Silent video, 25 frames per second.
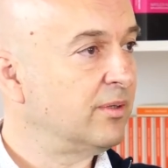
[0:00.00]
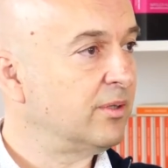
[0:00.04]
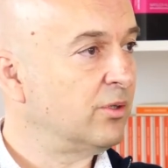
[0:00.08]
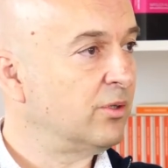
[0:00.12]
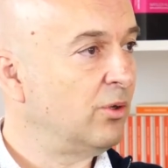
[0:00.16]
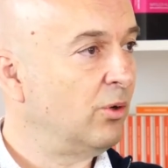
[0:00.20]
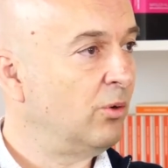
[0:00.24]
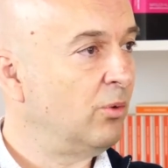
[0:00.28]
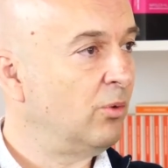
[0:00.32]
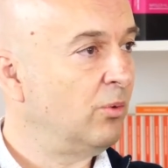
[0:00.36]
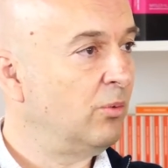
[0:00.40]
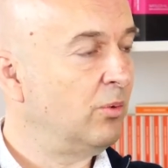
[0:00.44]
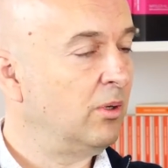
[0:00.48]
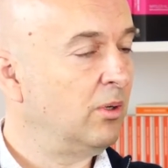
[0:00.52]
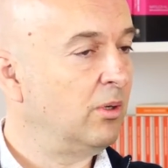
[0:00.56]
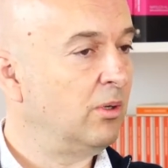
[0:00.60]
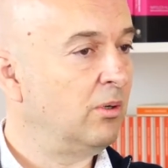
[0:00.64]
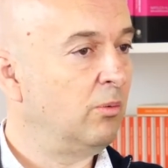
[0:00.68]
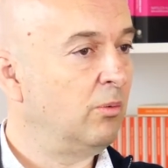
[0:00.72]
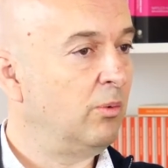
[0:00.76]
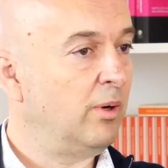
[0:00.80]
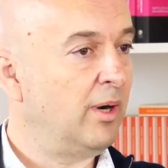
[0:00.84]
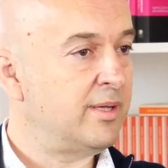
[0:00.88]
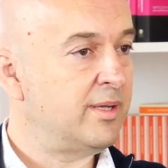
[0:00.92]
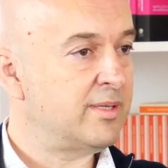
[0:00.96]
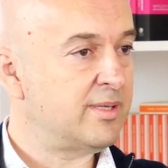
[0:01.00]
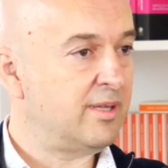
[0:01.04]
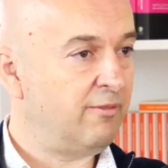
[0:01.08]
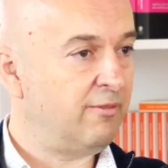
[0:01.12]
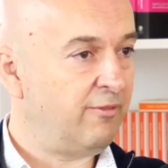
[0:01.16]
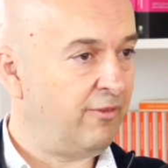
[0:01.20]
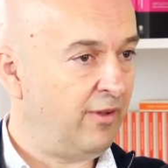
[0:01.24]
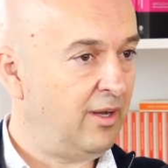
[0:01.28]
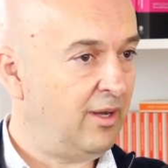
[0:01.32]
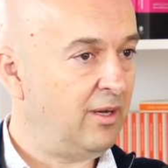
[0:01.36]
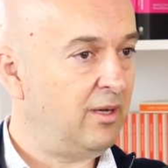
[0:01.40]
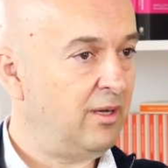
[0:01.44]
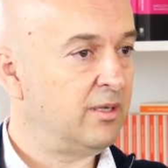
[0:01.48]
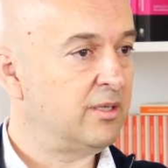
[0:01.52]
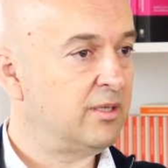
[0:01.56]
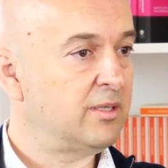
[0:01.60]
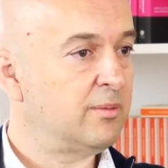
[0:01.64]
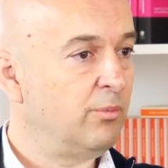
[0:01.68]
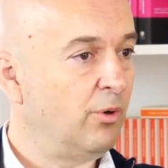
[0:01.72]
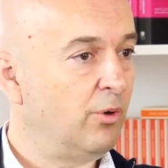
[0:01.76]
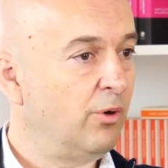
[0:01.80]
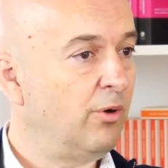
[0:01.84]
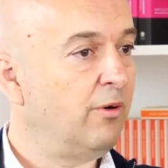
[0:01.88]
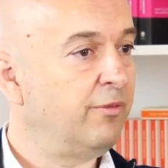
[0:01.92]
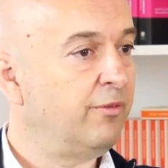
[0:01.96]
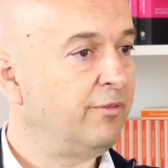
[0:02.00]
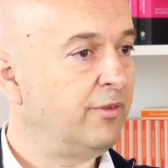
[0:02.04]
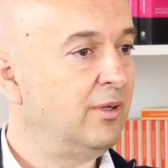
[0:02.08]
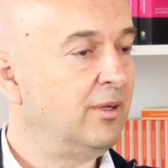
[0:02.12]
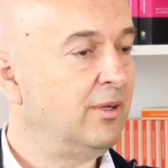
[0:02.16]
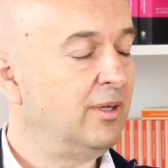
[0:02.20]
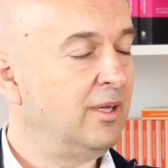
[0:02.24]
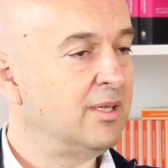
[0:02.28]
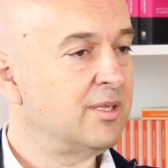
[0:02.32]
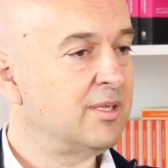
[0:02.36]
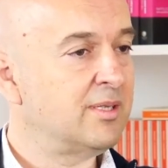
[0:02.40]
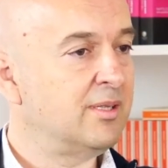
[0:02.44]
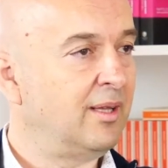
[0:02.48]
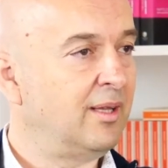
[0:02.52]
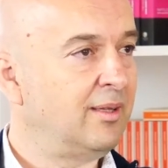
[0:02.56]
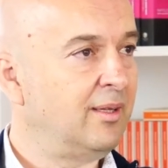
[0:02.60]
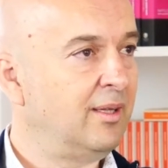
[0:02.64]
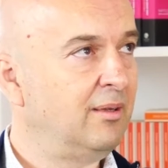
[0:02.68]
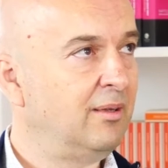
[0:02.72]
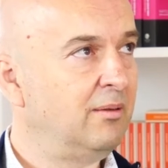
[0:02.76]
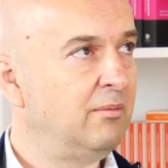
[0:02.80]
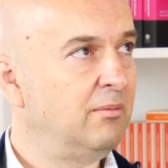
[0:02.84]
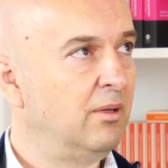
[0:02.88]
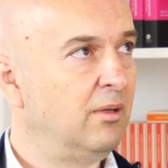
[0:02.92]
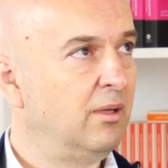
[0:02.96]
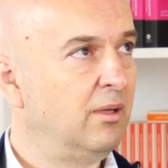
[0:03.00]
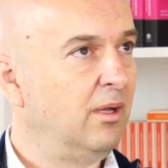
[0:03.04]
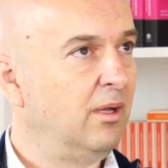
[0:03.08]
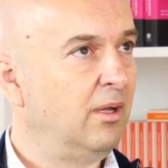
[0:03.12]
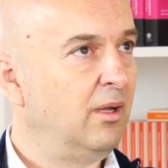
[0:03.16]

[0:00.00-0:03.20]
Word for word: So uh, where I see failures more often is not in